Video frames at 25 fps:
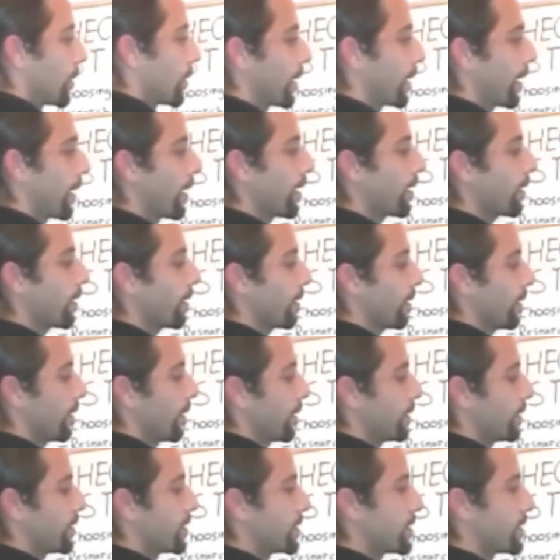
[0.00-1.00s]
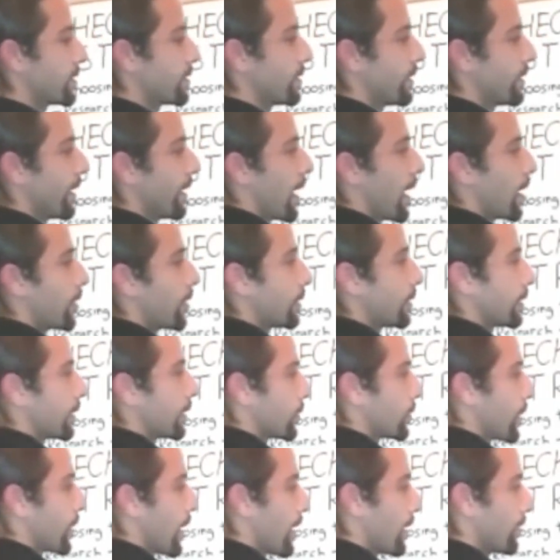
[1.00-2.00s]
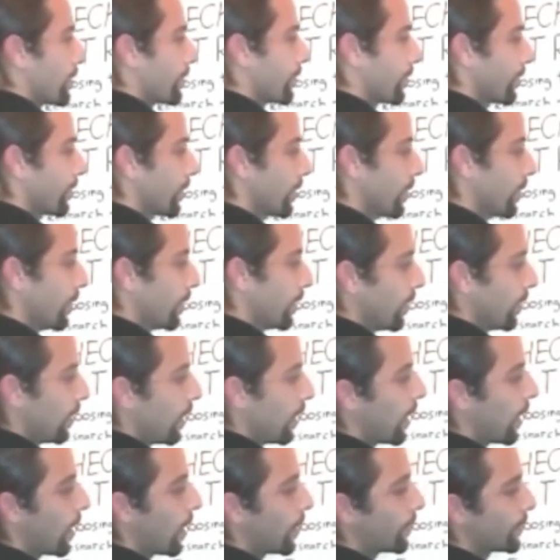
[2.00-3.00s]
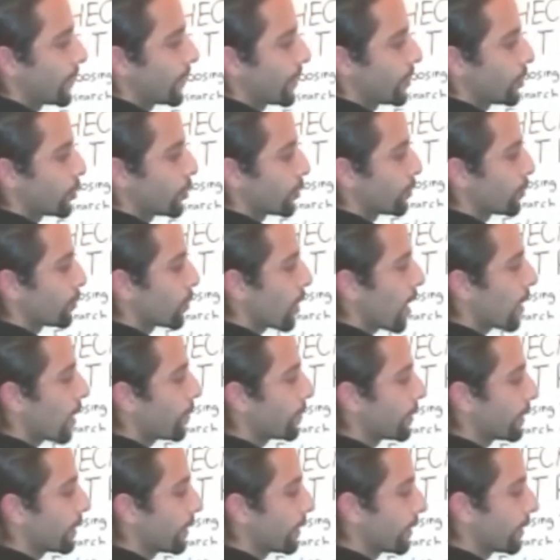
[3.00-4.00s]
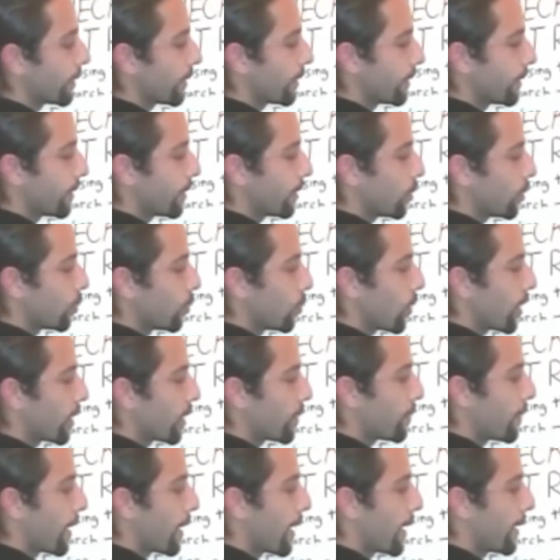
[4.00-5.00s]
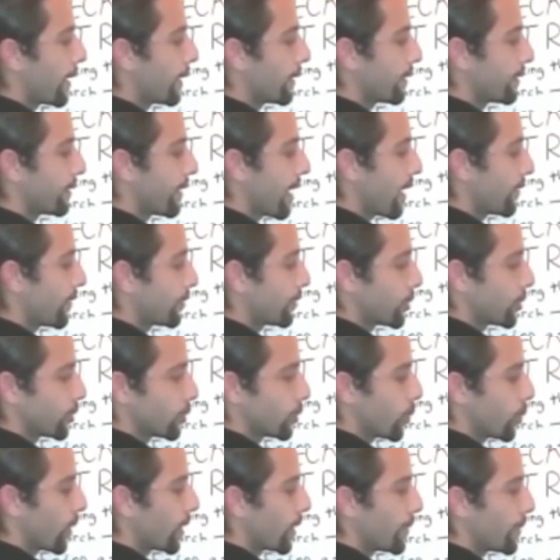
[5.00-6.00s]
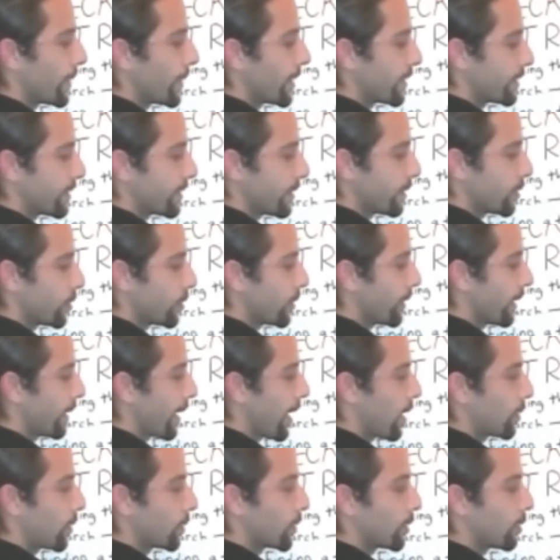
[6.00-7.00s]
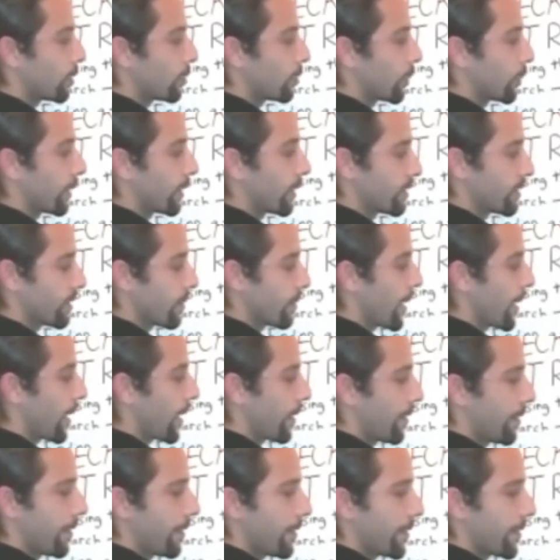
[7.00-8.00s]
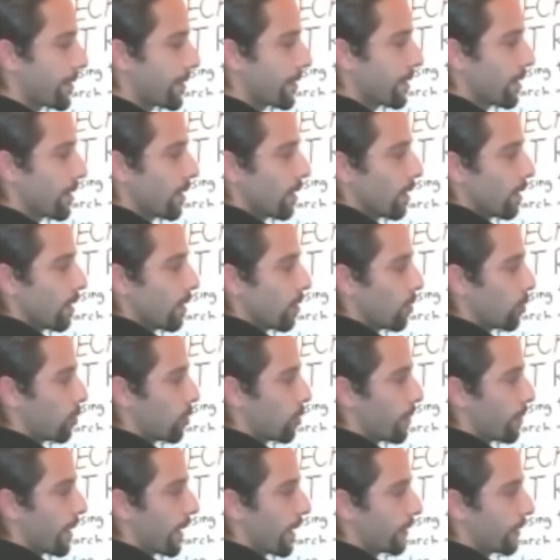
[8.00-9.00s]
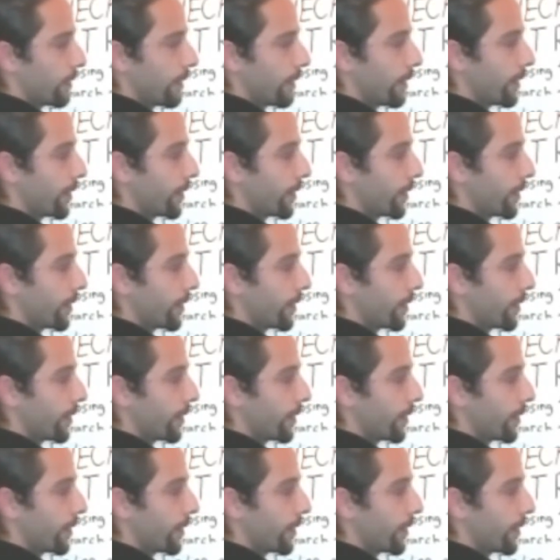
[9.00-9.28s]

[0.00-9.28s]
okay, and this is the hourly graph. Then you're probably going to want to buy it after 20 minutes into the hour when it's about here or about